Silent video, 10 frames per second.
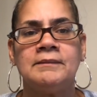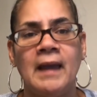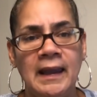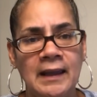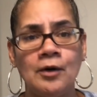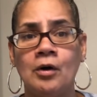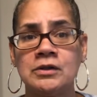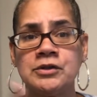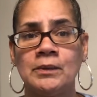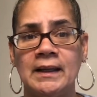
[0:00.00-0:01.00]
and
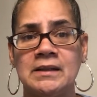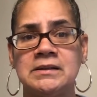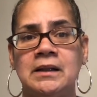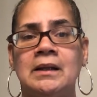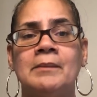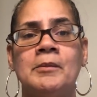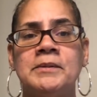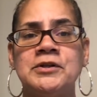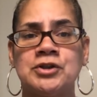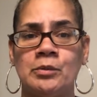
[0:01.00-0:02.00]
also, like I said, I'm going to
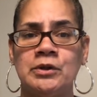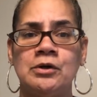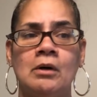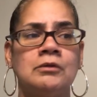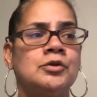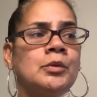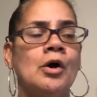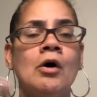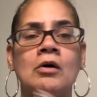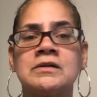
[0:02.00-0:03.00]
be showing y'all doing
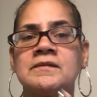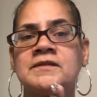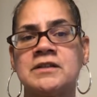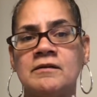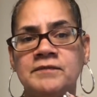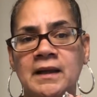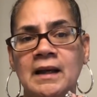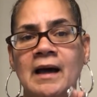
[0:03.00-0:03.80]
hauls of stuff that